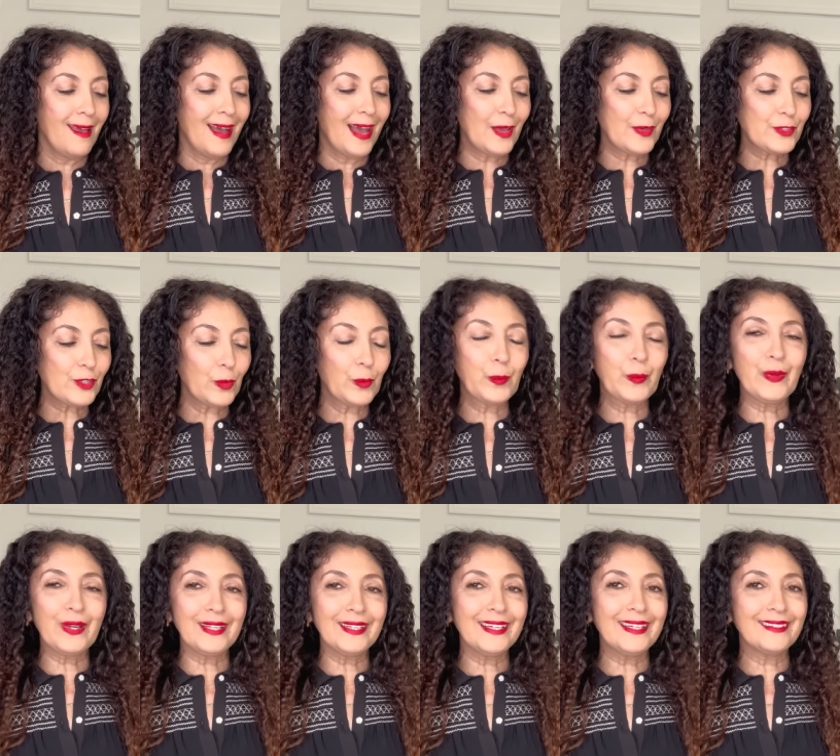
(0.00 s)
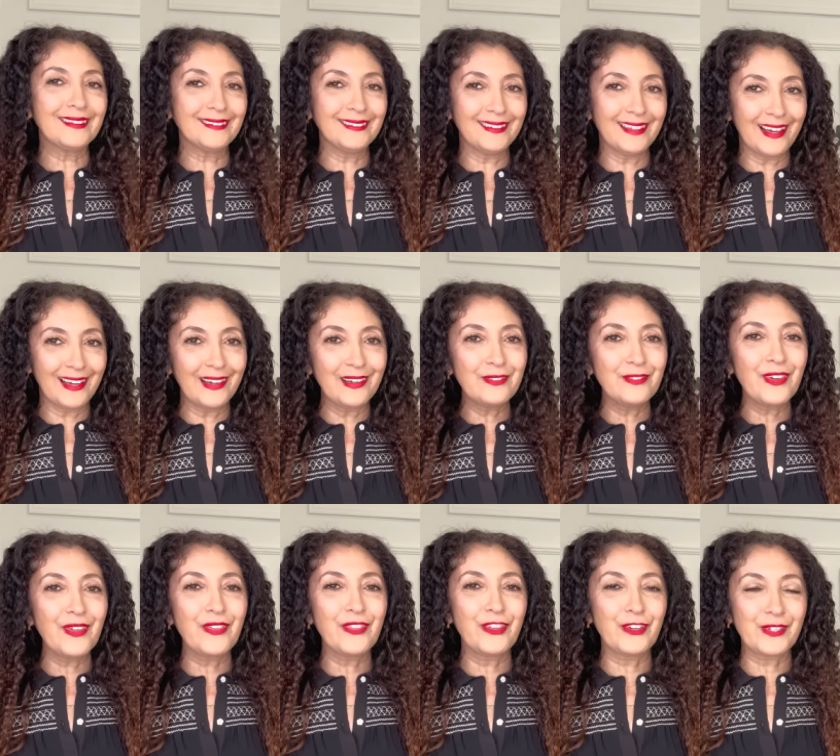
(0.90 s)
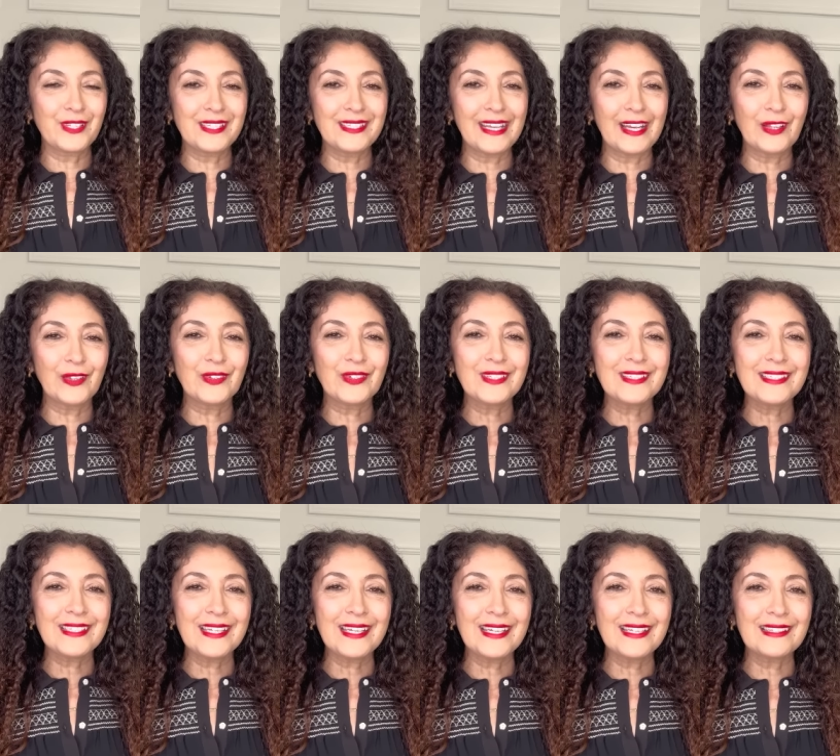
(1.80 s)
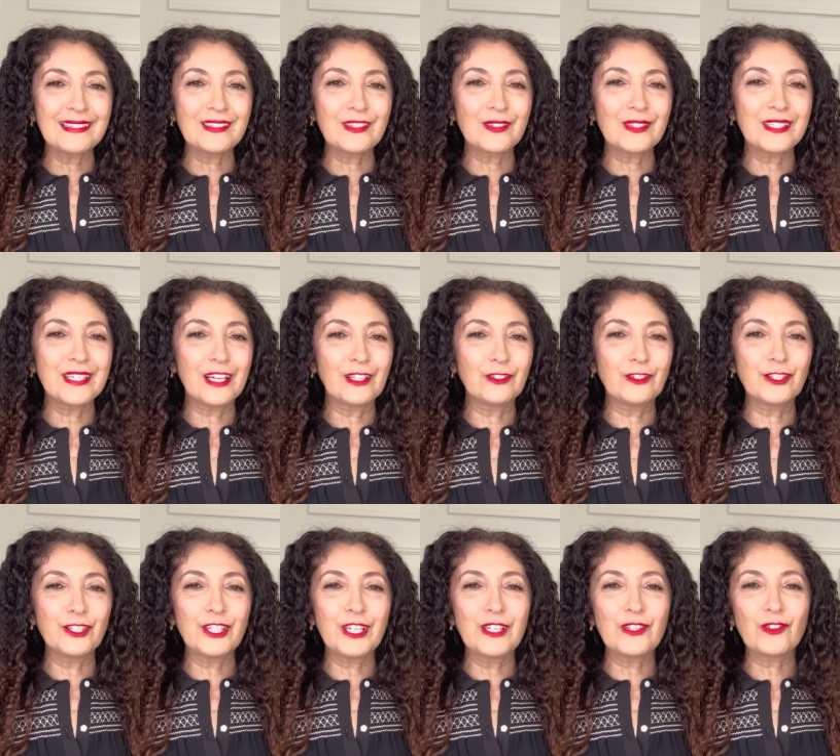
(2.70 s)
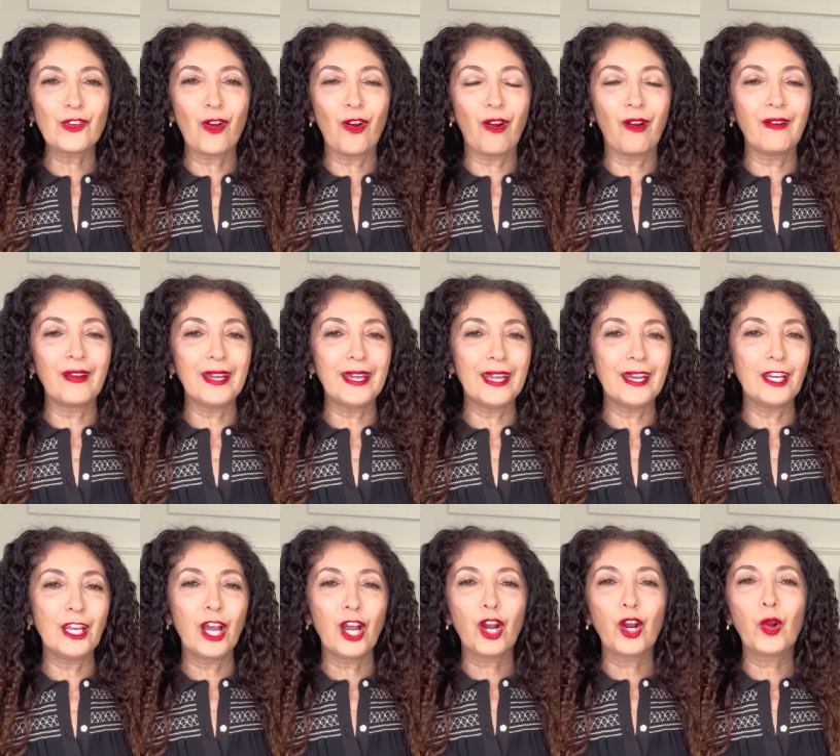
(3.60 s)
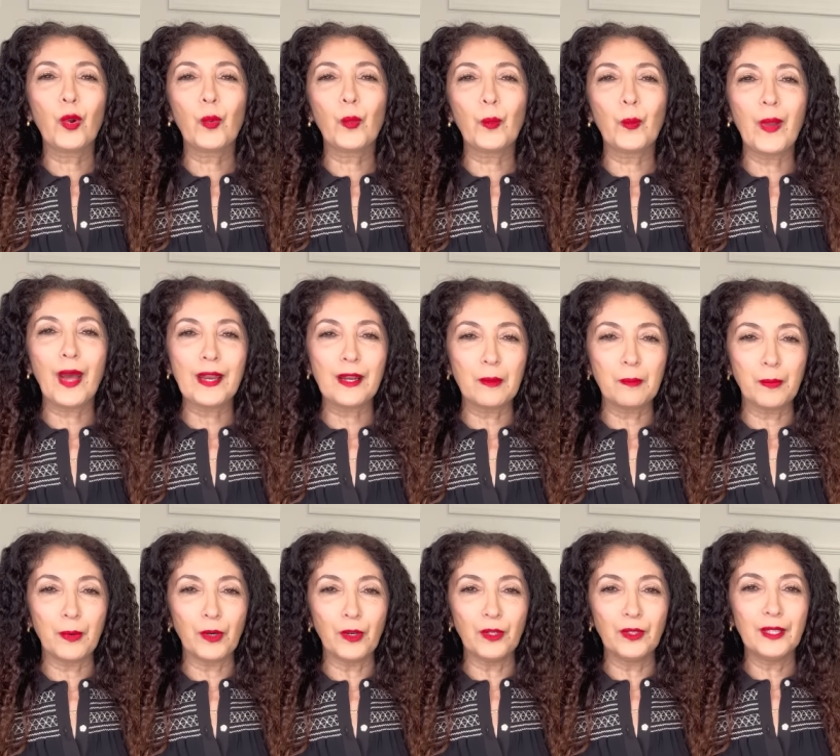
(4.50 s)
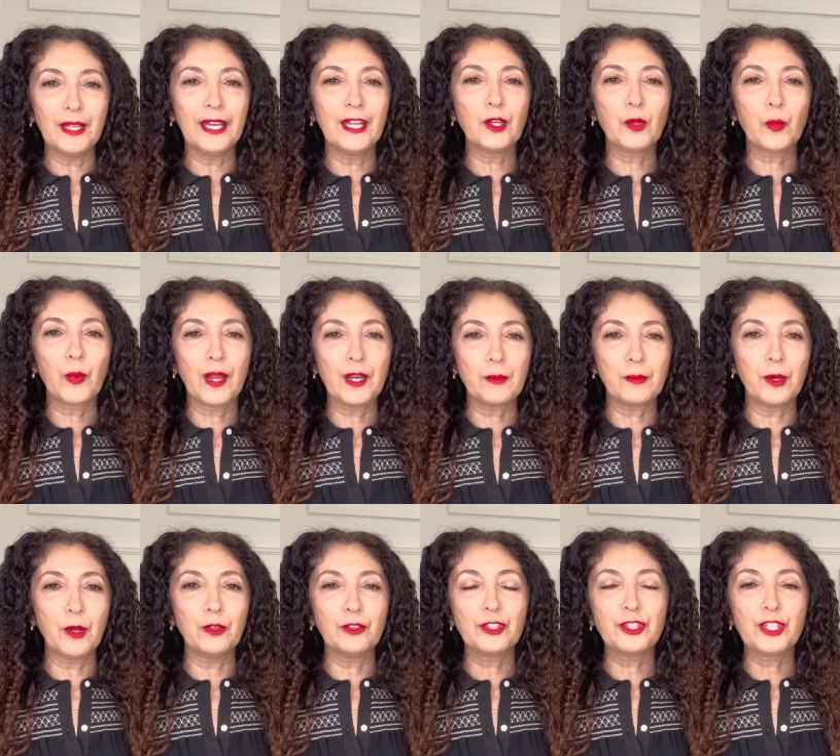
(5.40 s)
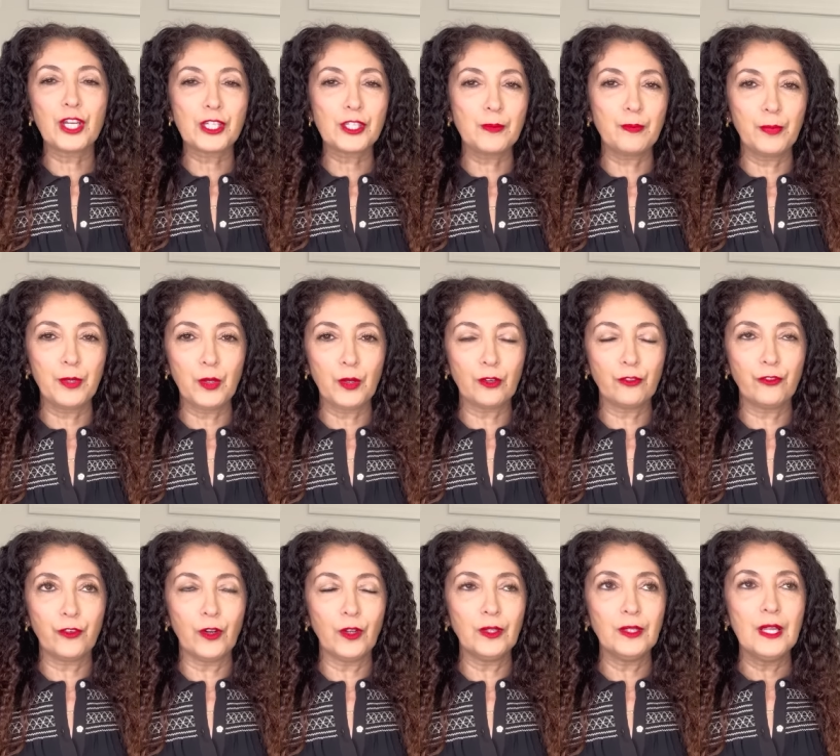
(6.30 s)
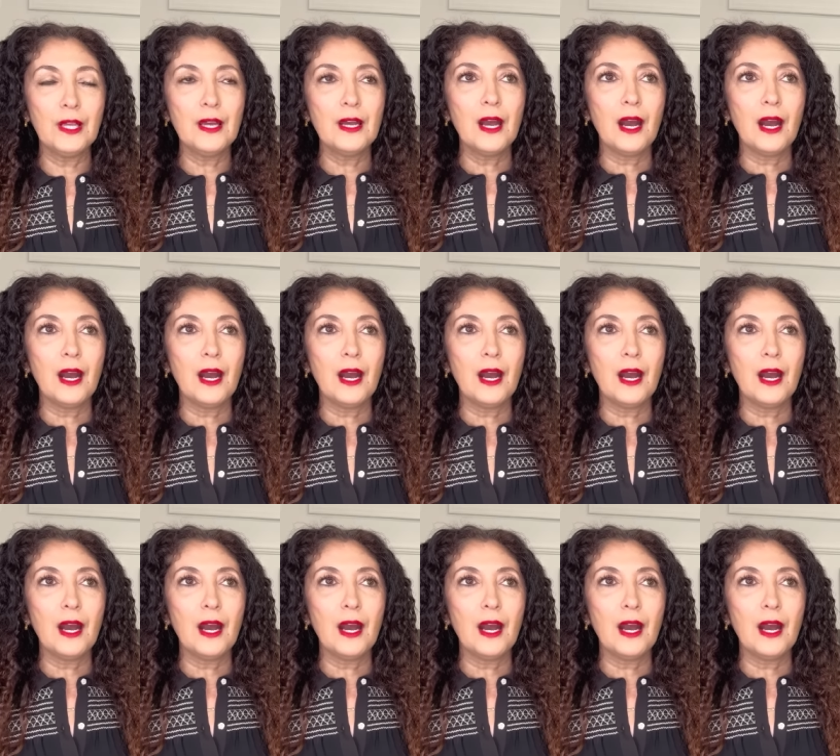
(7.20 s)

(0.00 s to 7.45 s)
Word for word: I also really love their sailor jeans. Their sailor jeans are incredible, incredible, just beautiful.